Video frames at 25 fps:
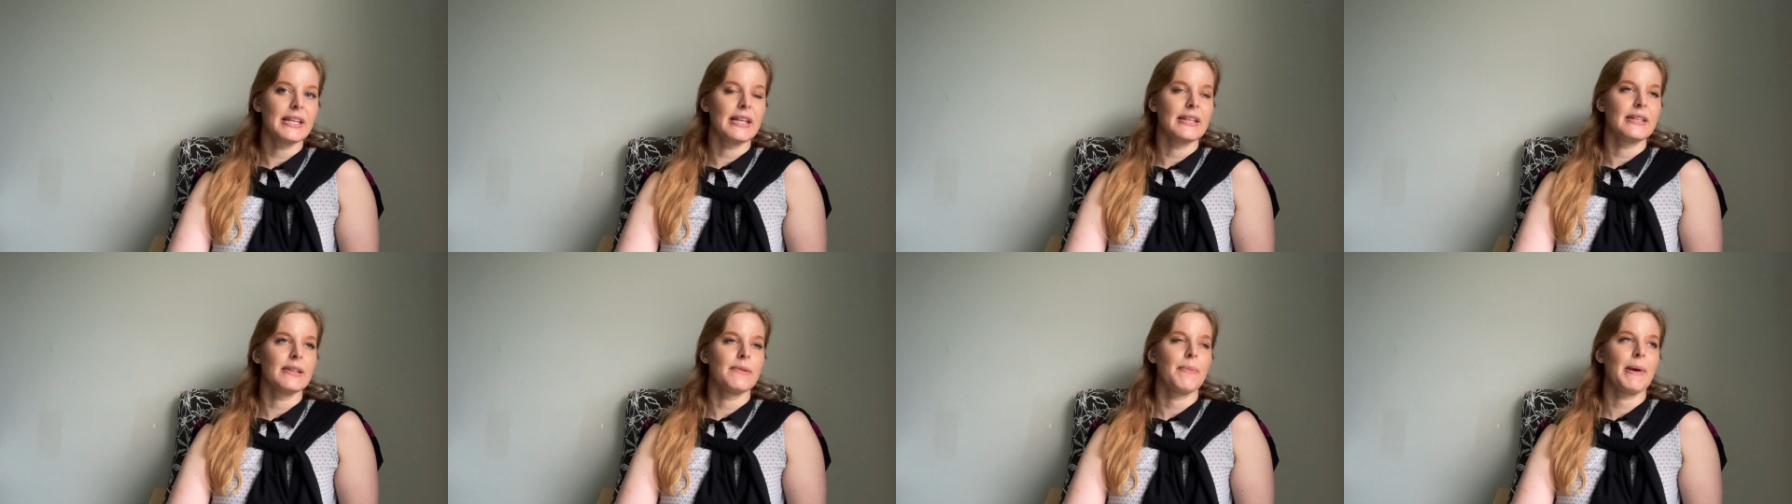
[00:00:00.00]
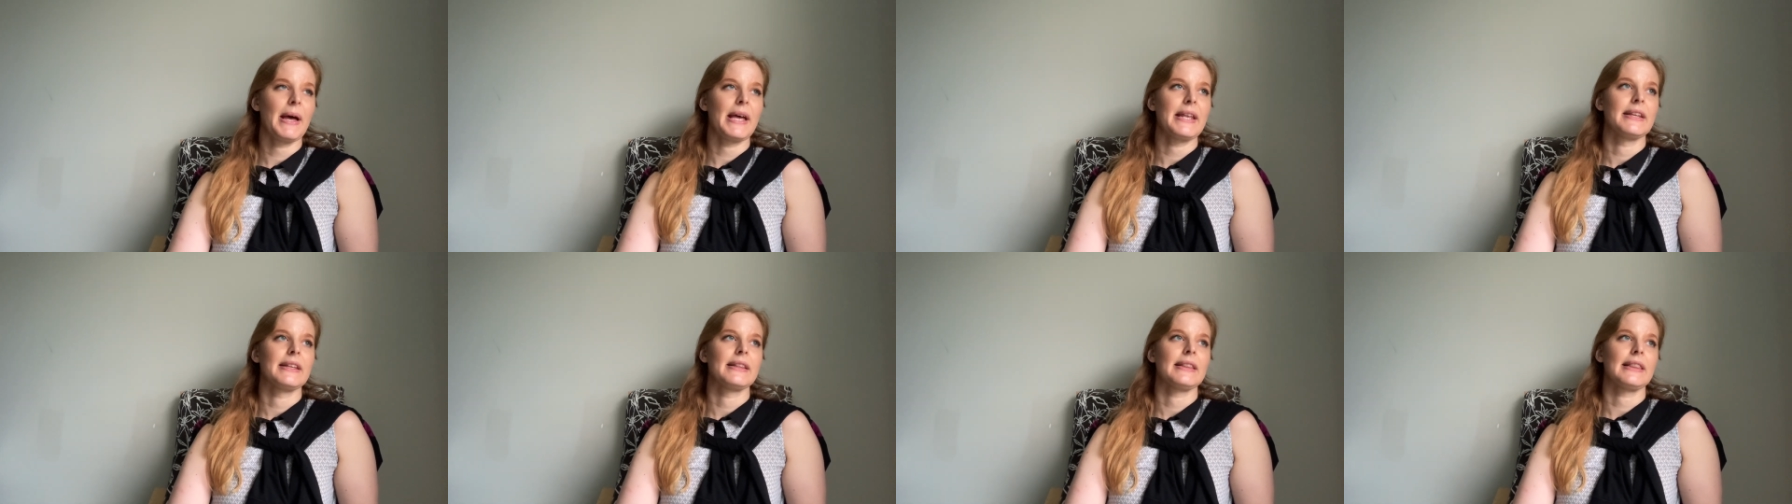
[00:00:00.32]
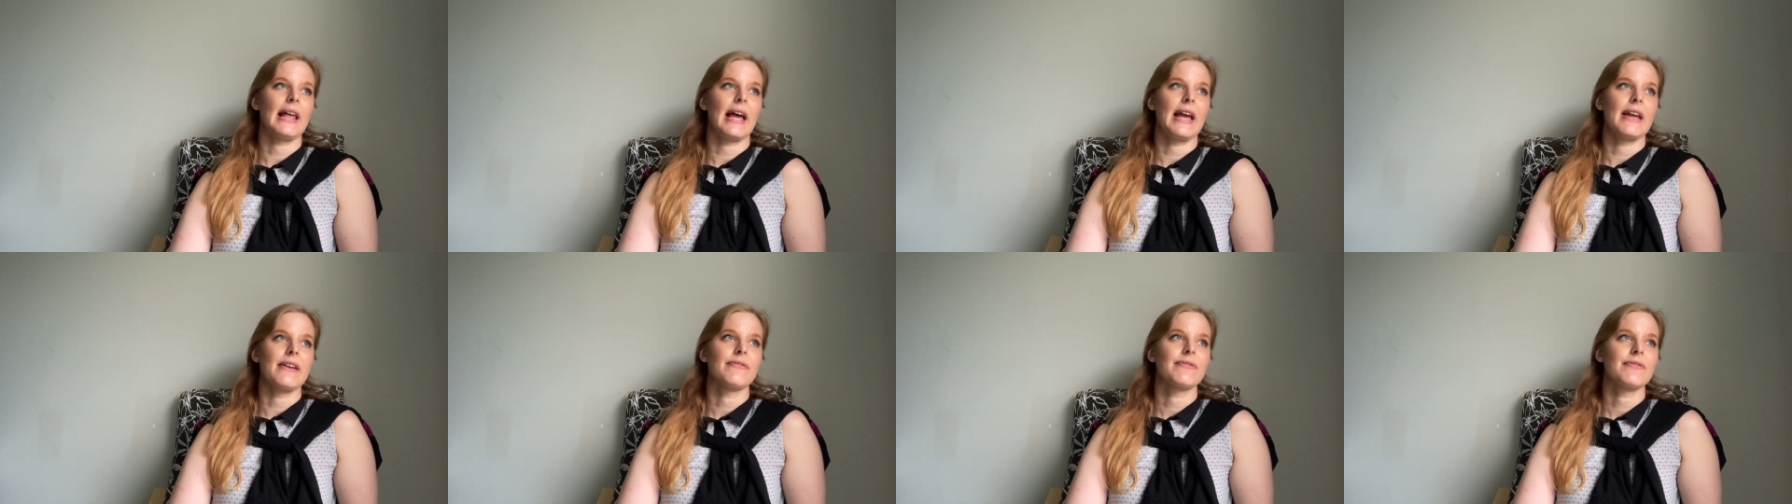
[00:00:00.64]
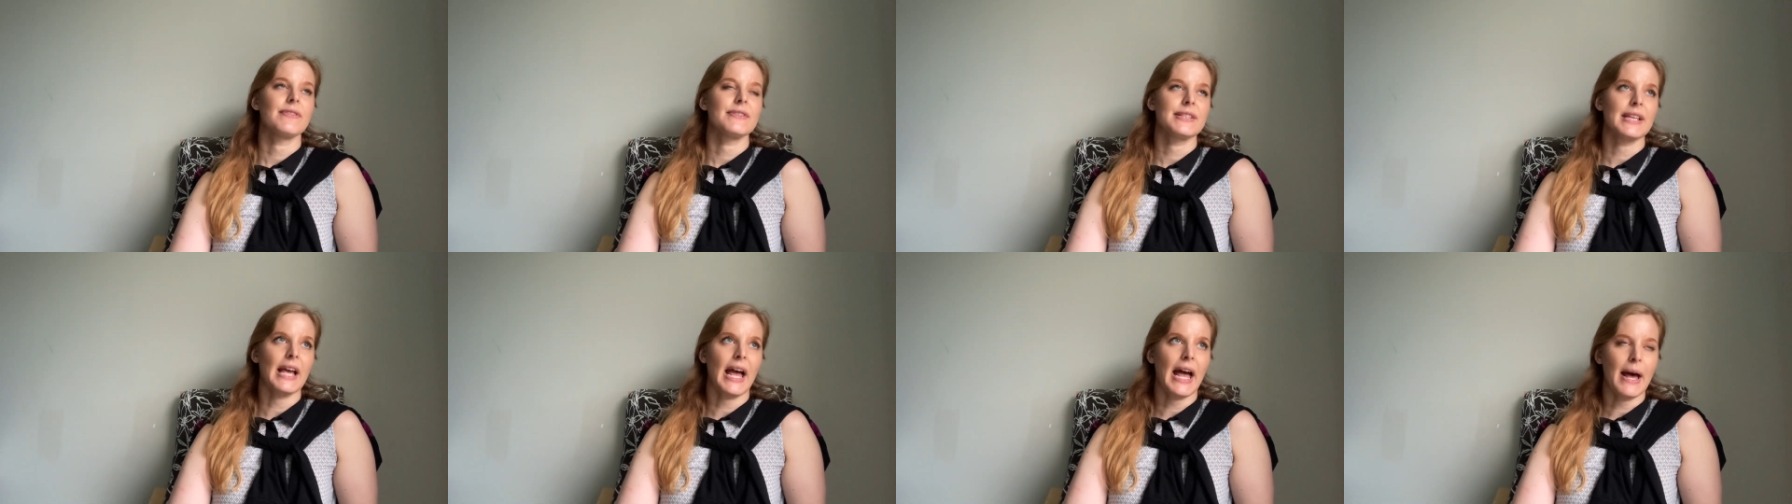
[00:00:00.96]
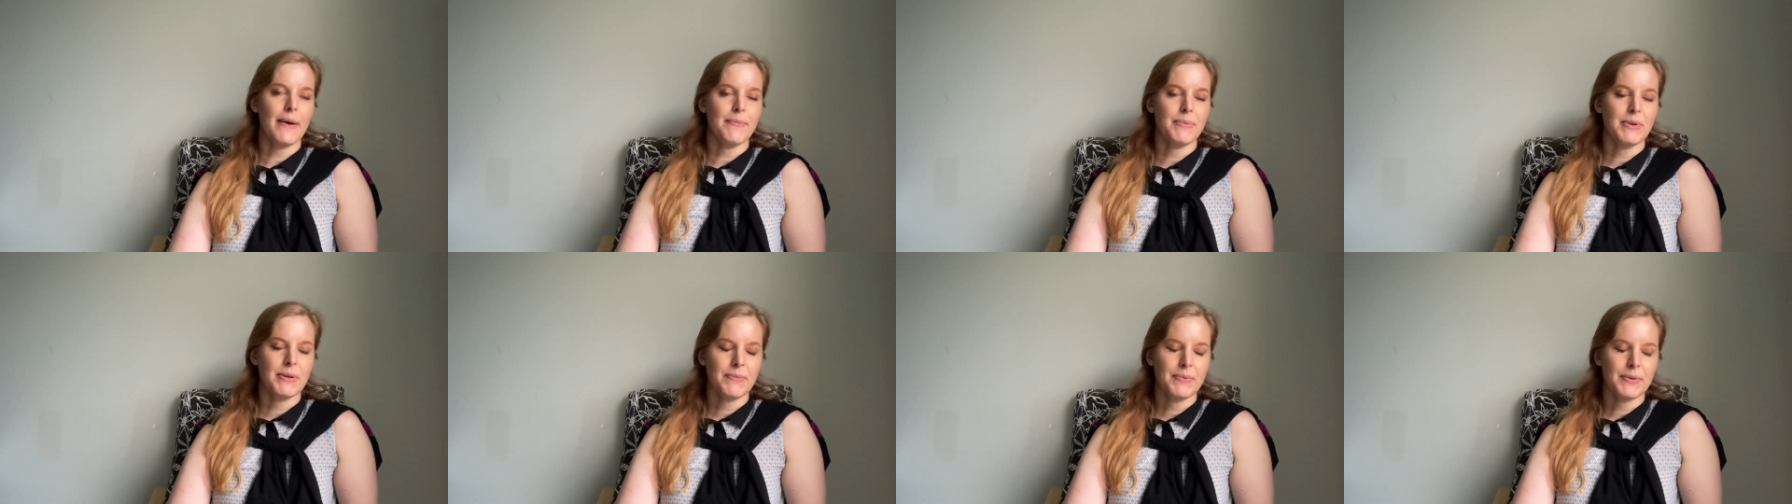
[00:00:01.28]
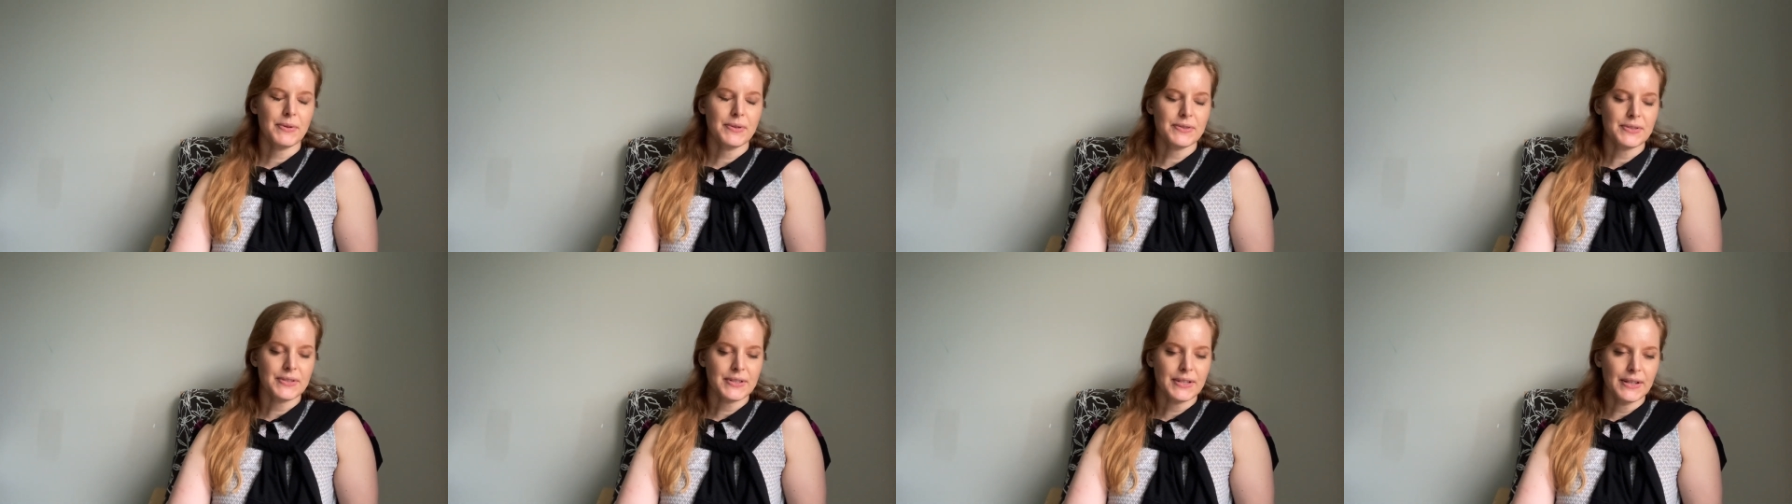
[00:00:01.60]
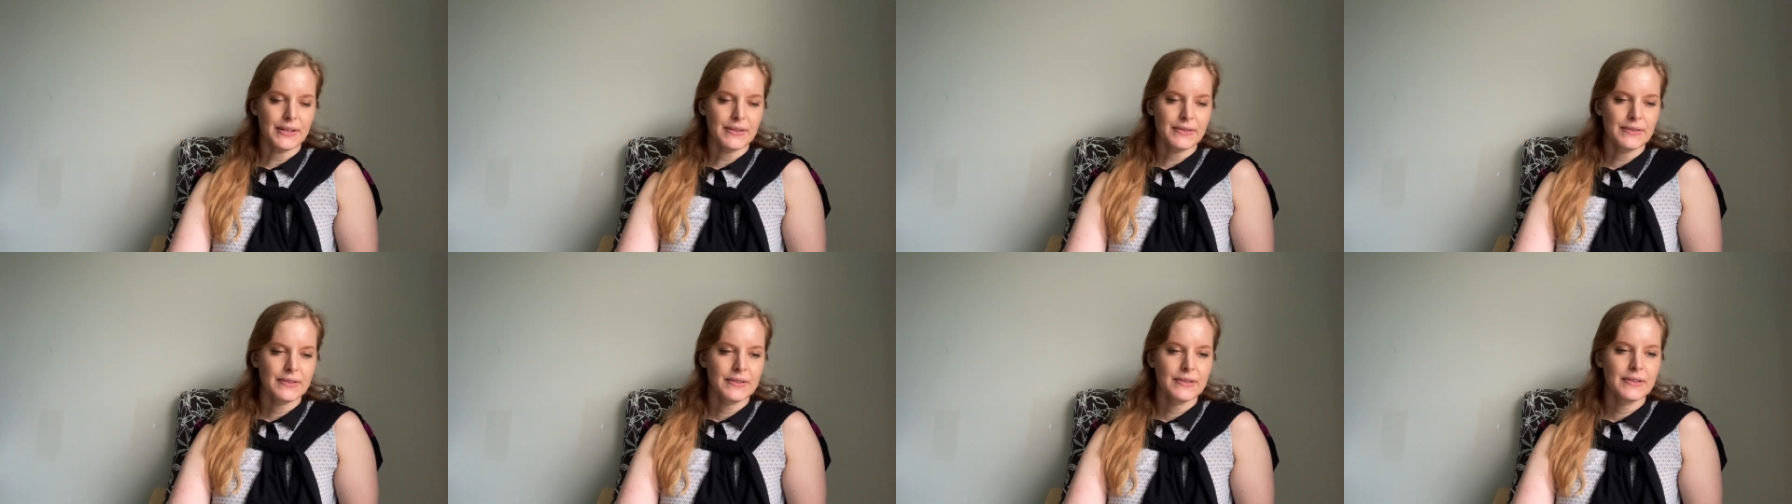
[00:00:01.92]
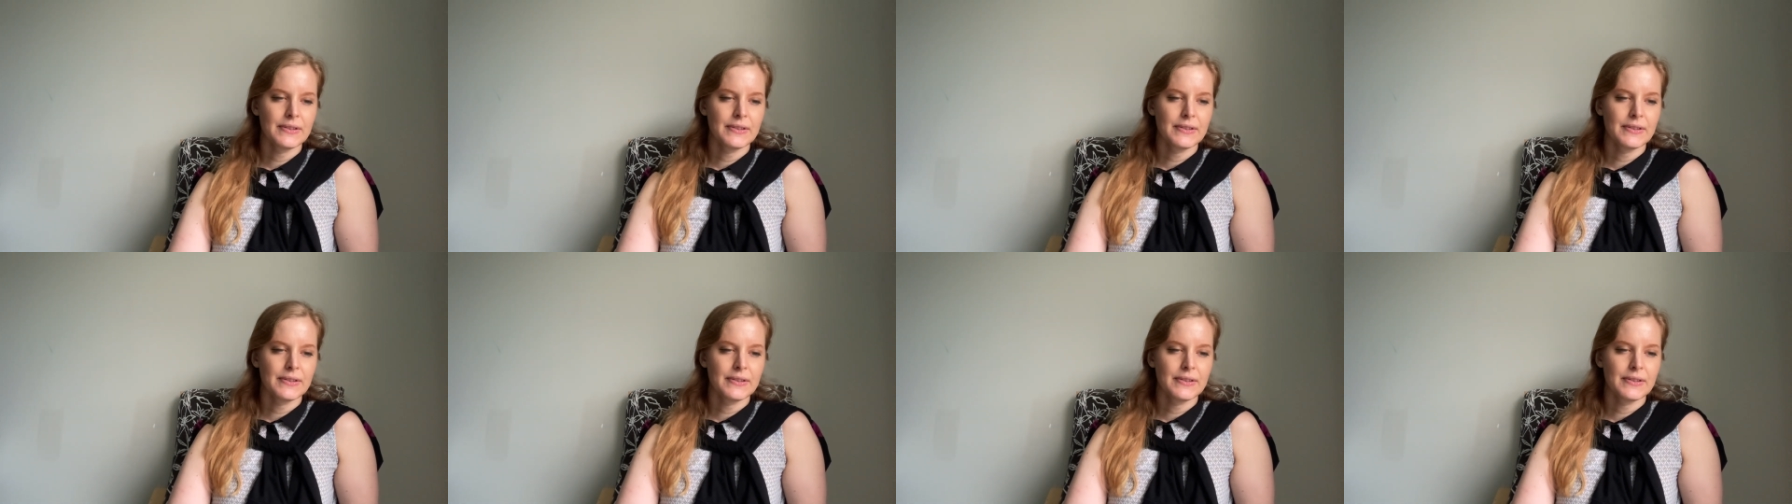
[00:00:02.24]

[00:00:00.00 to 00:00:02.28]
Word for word: independent life as a happy person.